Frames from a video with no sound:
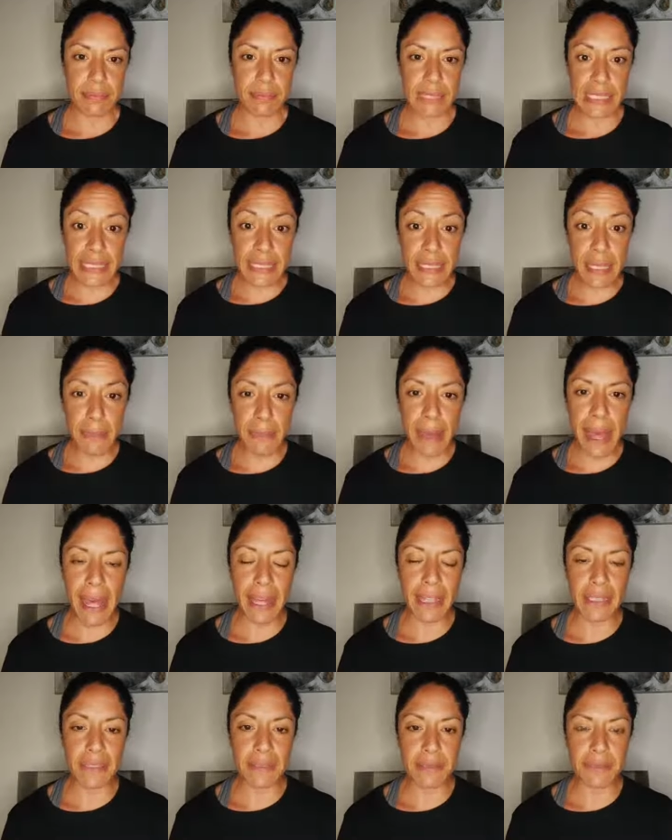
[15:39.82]
Isn't that
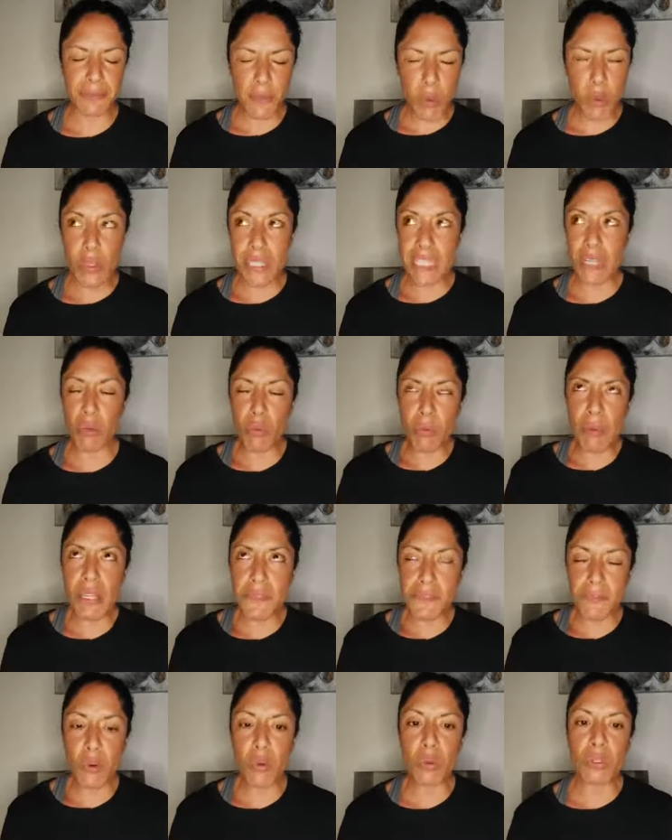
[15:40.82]
mad? 40,
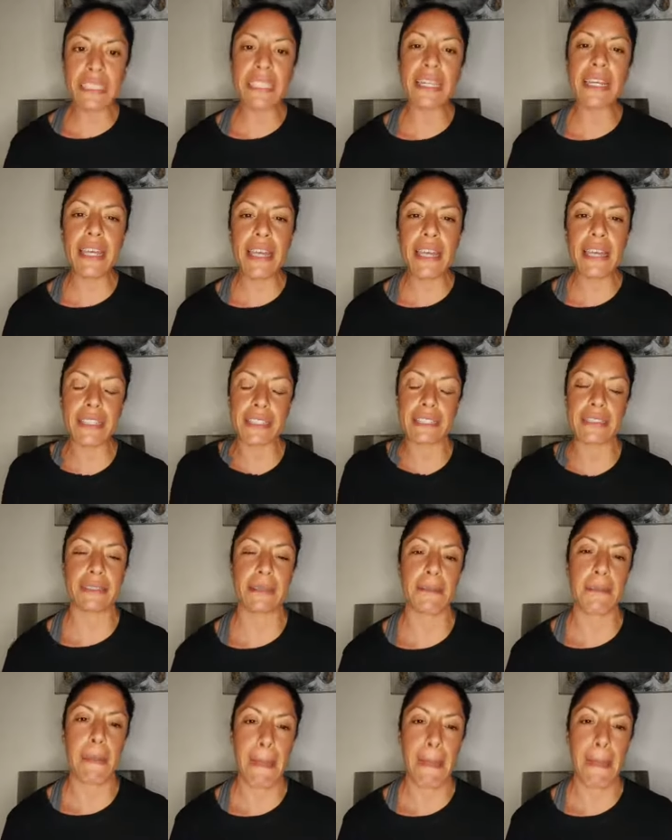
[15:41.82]
almost 40 years.